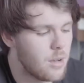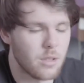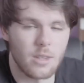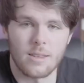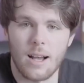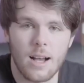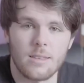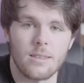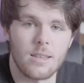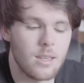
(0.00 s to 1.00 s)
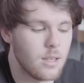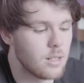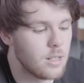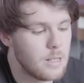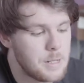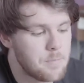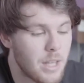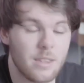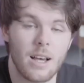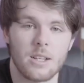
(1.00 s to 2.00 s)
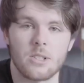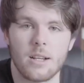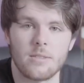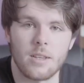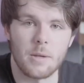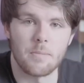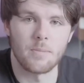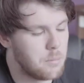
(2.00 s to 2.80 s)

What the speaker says: everything that I had to hear at that exact time.